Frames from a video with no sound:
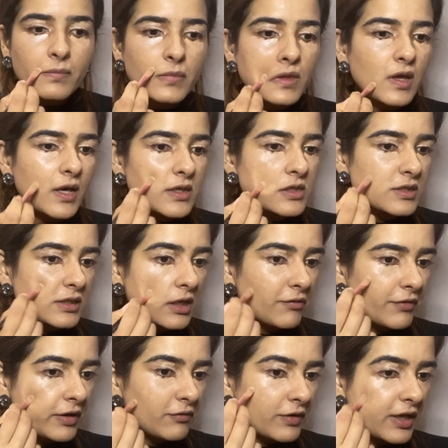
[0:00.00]
I'm just
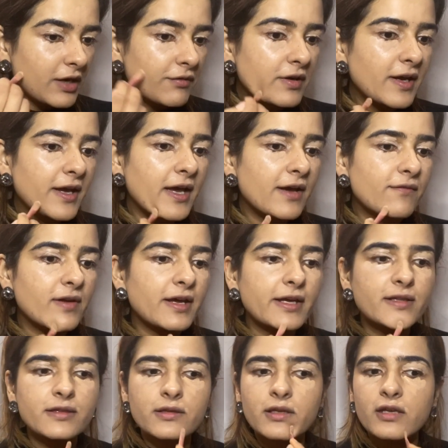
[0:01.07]
covering wherever I have like
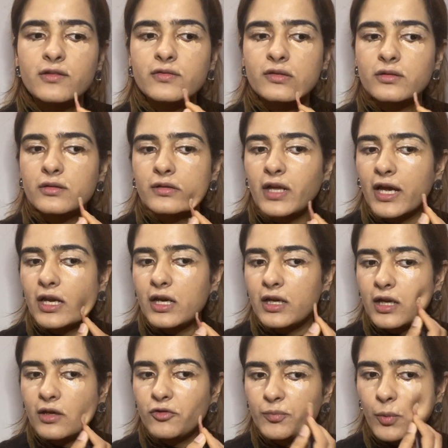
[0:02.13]
these
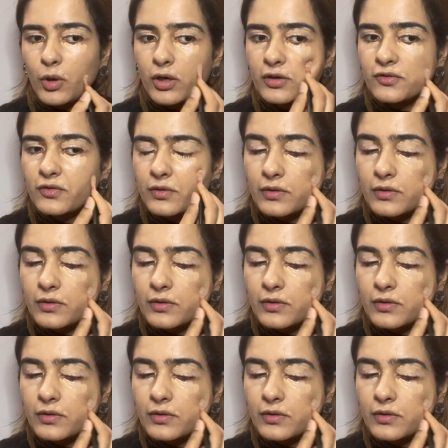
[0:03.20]
tiny spots.